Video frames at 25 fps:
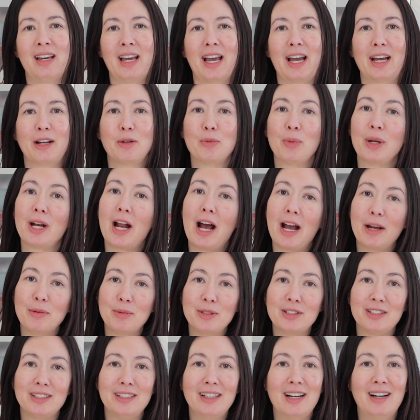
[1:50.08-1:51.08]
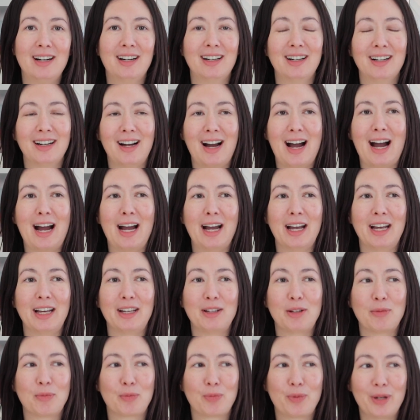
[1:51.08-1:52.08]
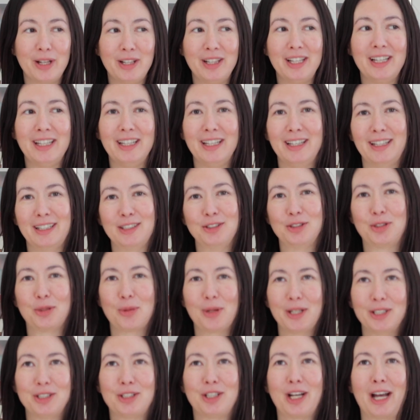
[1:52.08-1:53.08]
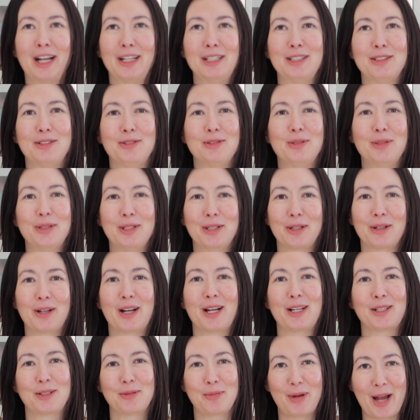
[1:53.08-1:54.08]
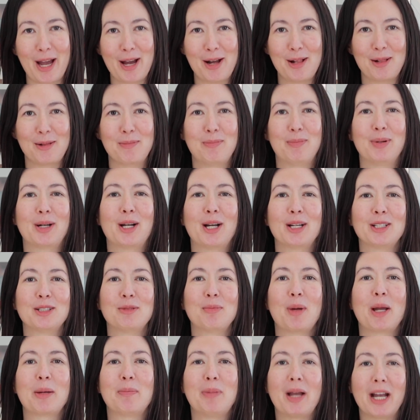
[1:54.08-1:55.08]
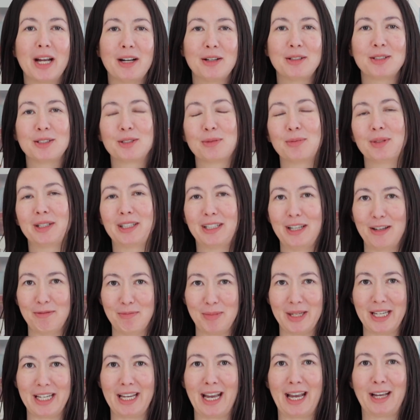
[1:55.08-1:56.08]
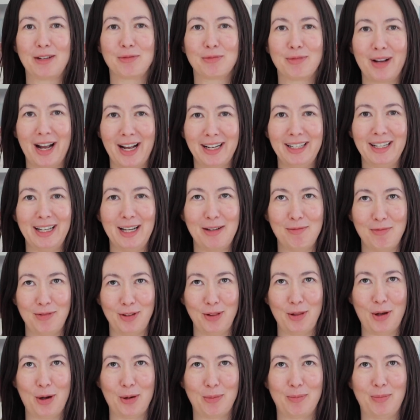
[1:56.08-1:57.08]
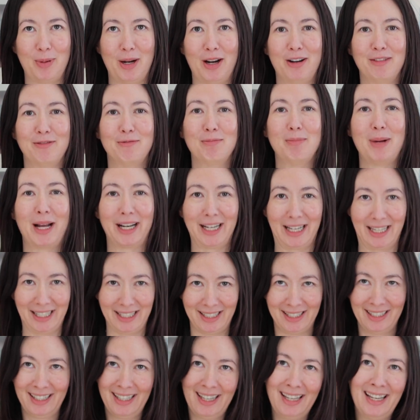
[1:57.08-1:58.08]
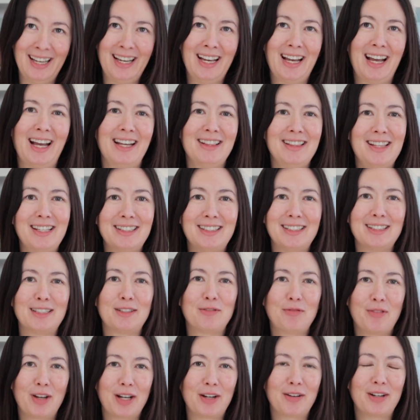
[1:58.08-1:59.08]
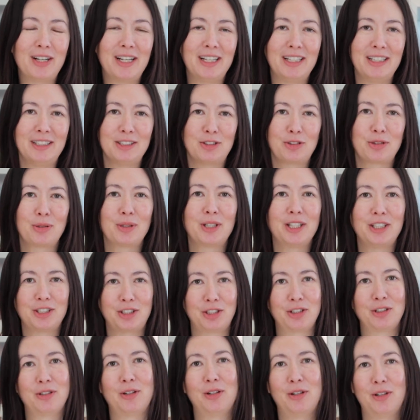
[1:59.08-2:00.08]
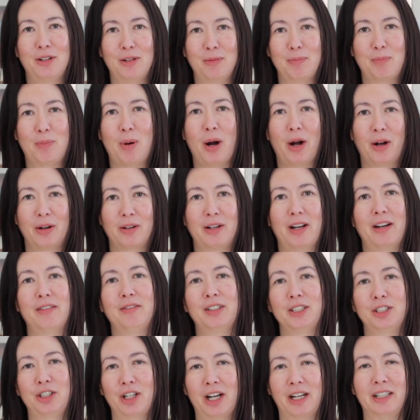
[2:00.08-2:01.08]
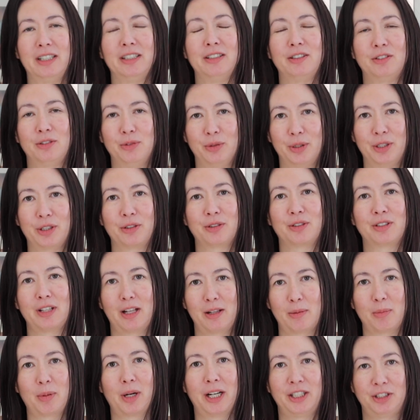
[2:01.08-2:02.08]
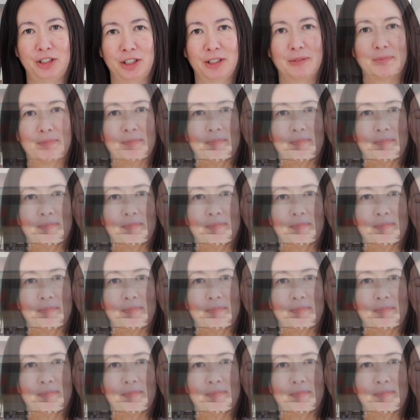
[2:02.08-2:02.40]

And when I was young, I really enjoyed Chinese New Year as well because my parents would give me a red envelope of money. And this is very traditional part of a Chinese New Year celebration.